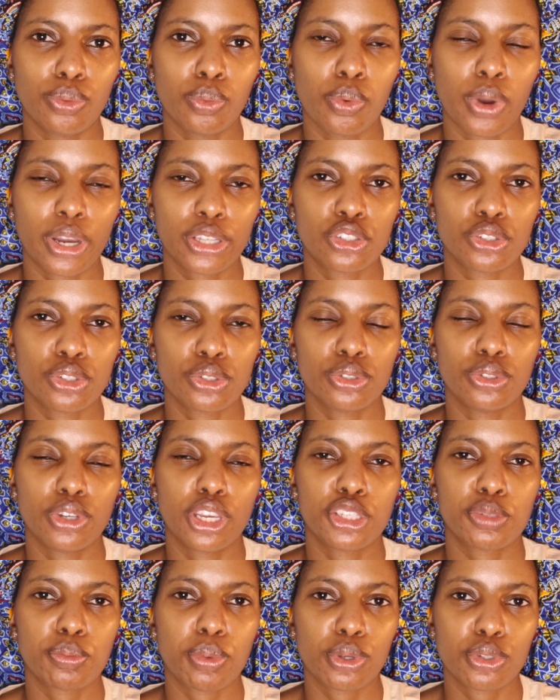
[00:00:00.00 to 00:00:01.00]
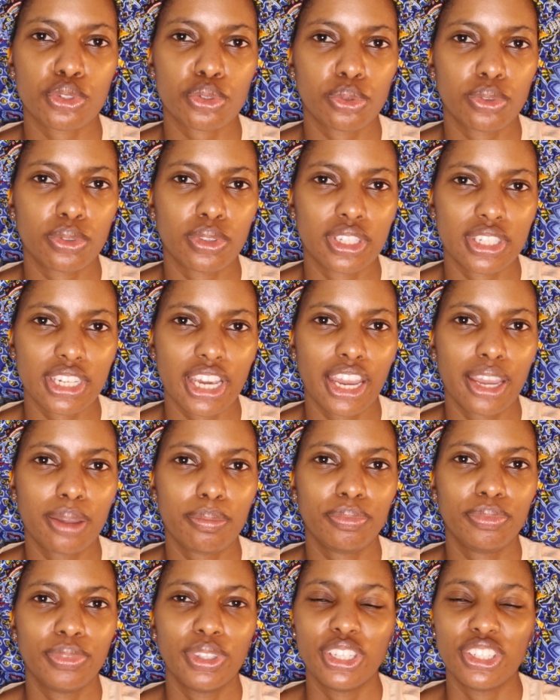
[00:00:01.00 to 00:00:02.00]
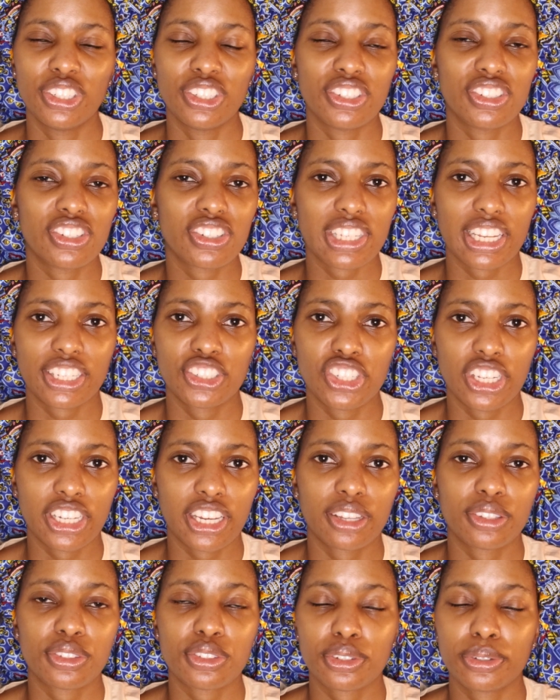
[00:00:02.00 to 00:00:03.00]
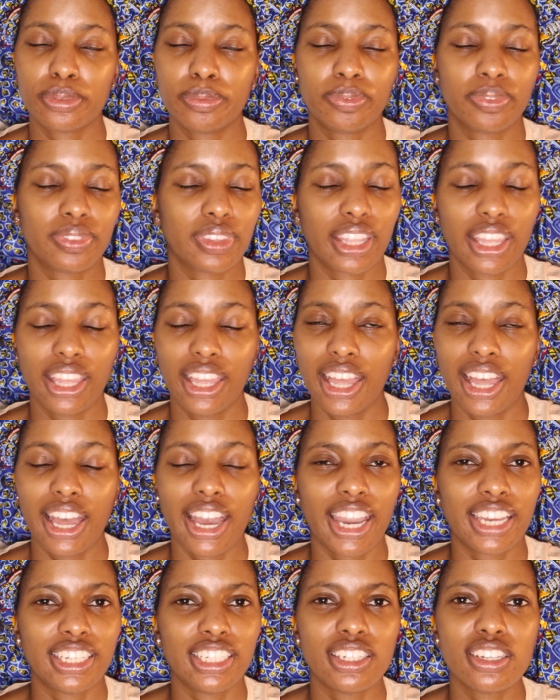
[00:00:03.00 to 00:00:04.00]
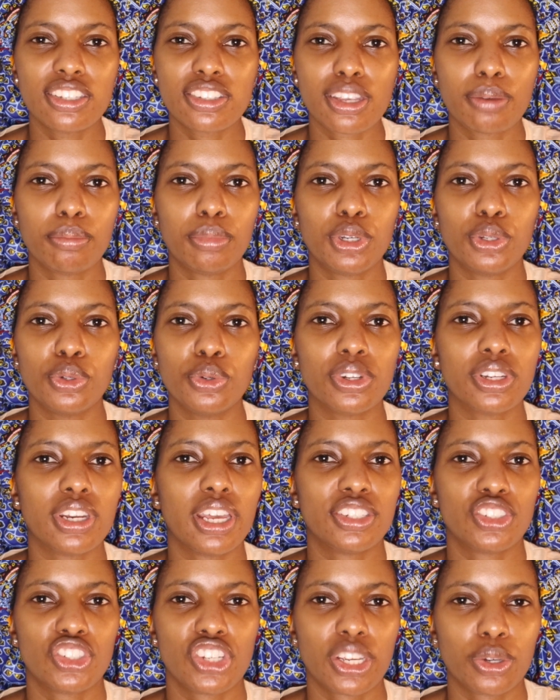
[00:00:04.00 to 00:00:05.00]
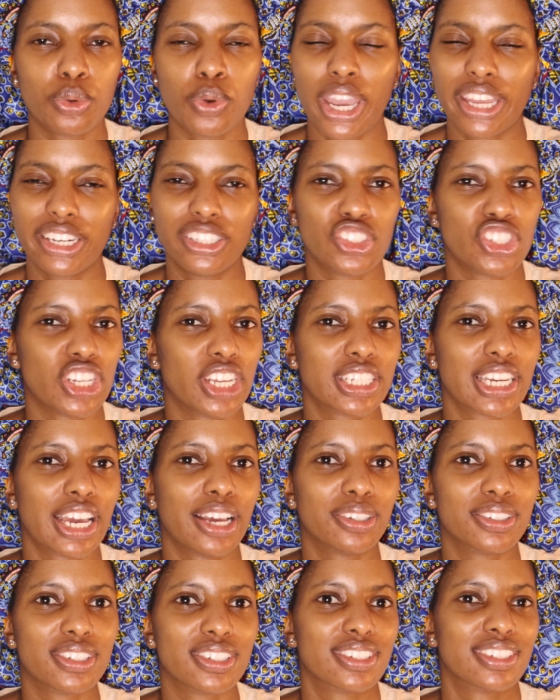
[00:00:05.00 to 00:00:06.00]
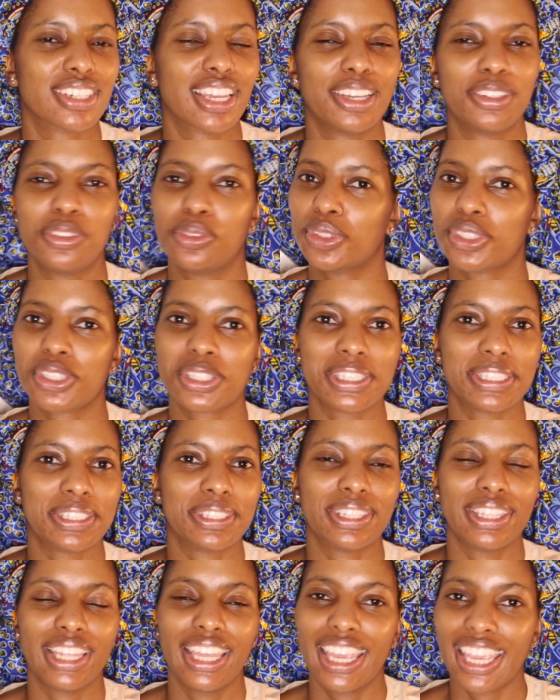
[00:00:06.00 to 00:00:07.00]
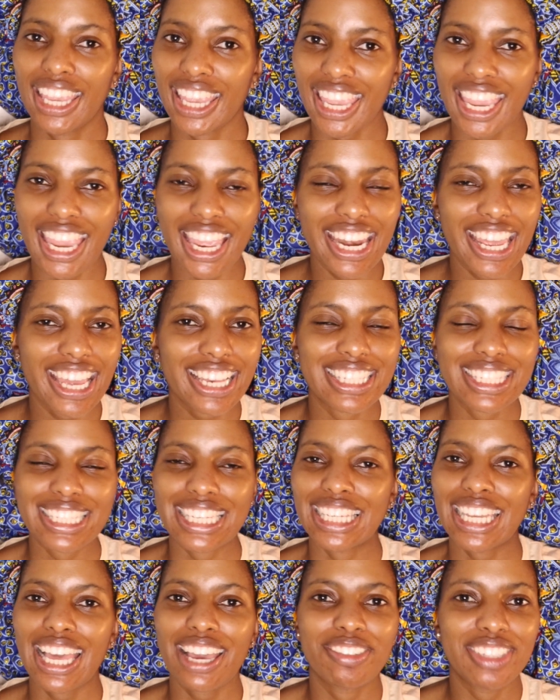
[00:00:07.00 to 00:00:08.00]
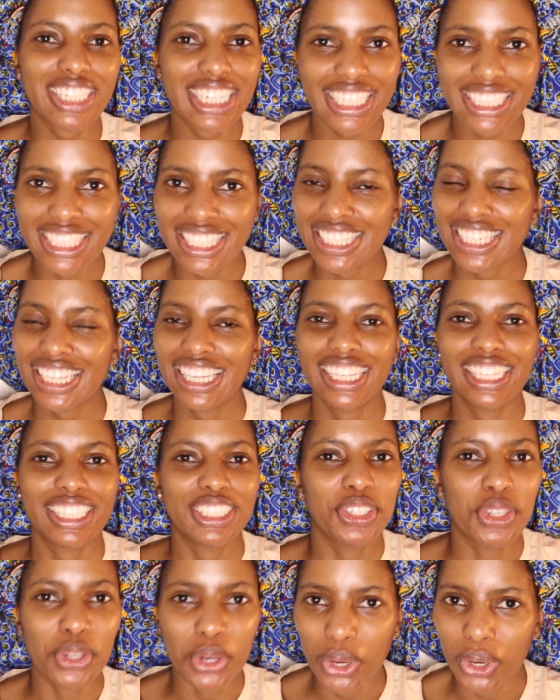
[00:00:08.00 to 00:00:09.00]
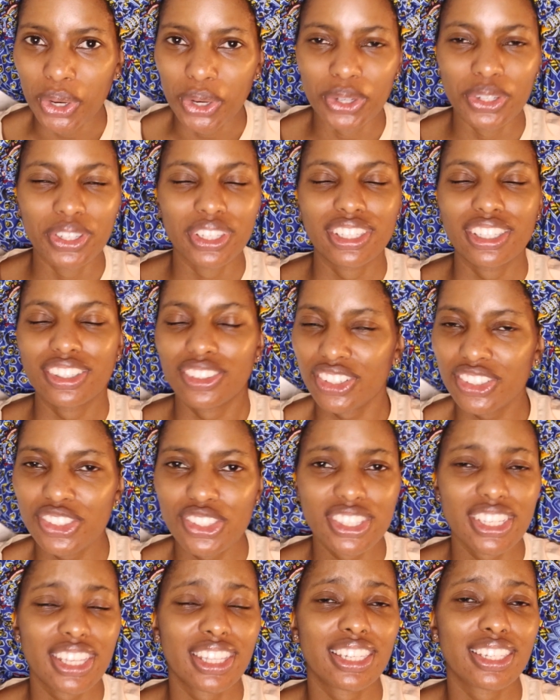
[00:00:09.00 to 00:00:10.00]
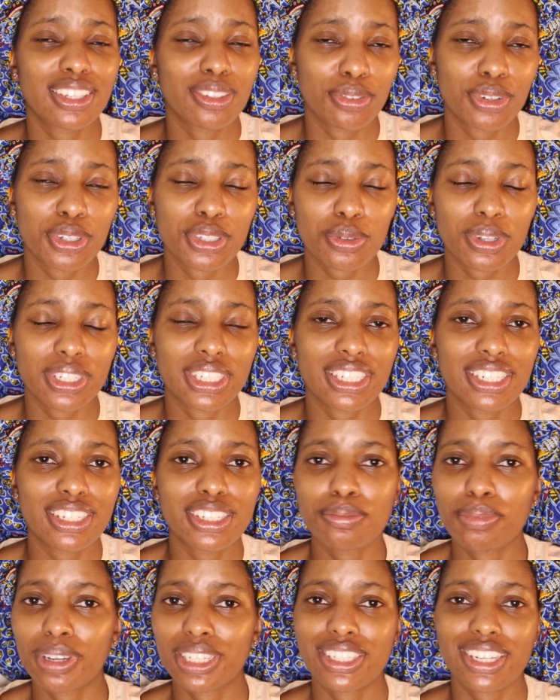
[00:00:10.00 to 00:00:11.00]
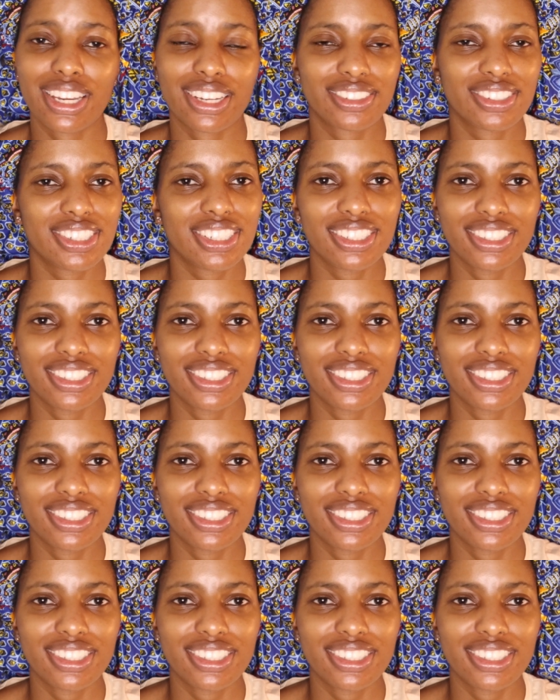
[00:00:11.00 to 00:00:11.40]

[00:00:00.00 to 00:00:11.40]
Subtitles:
what you're exposed to all the time. You just like check out. So I needed somebody who hadn't checked out and was still in it, loved it, you know, not to say that the first one didn't, but yeah,